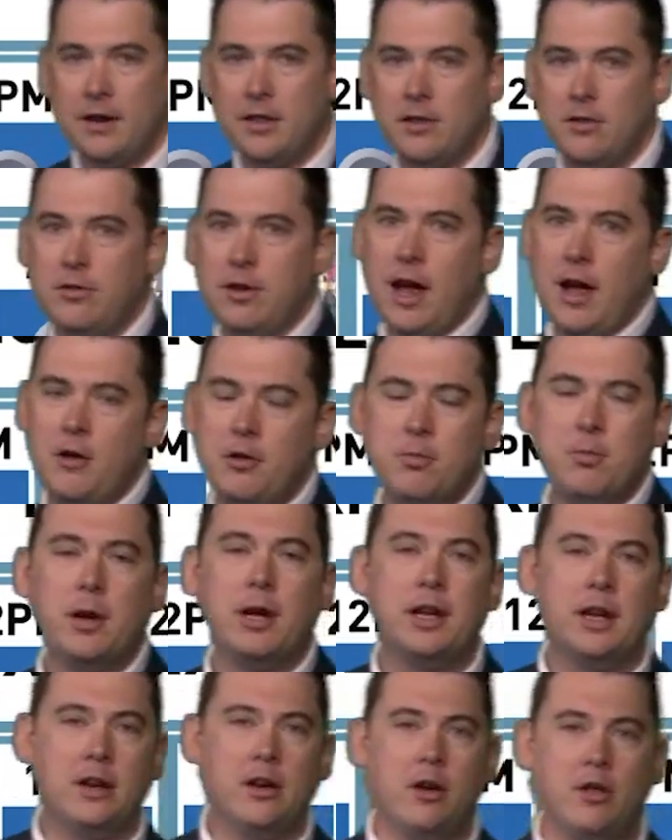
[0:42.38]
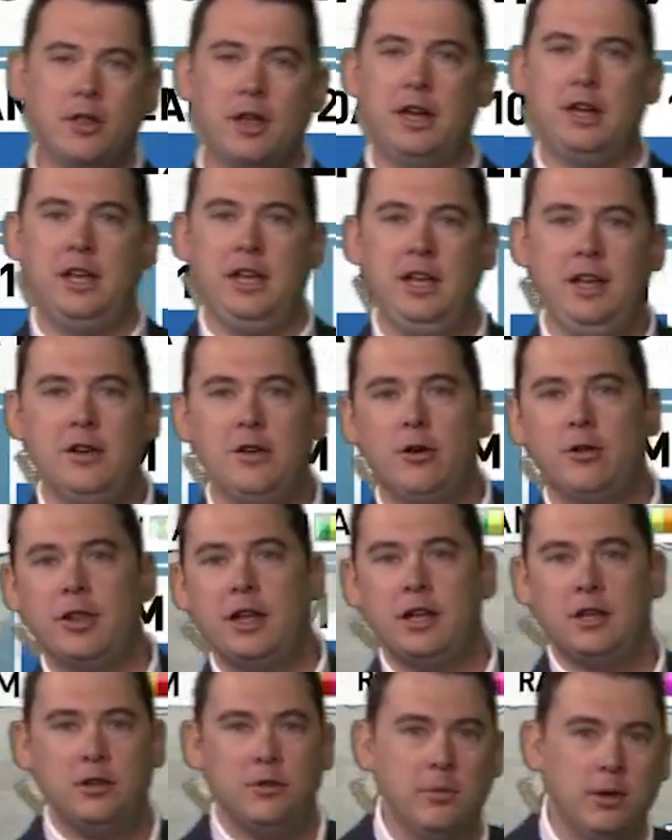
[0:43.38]
of the south, bringing in all that heat, all
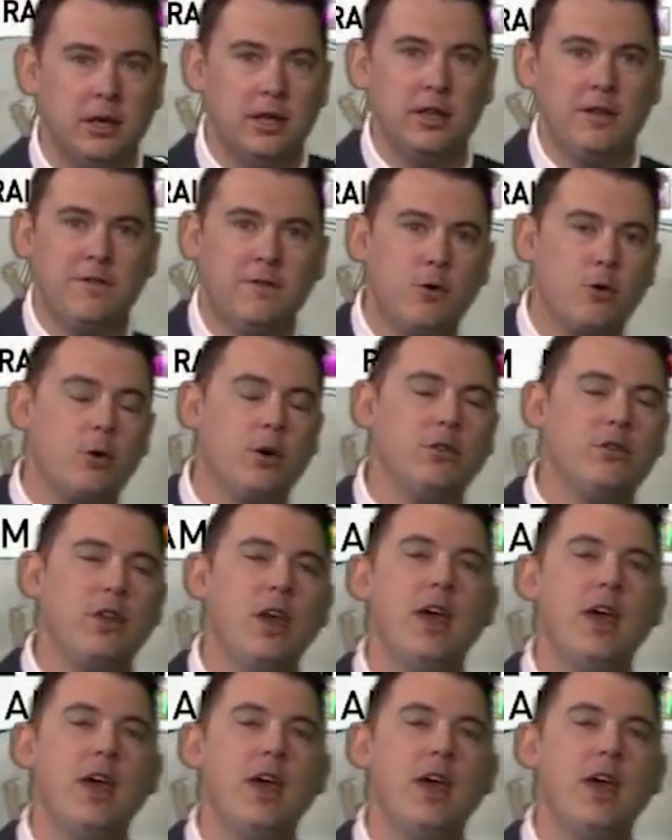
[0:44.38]
that humidity for us.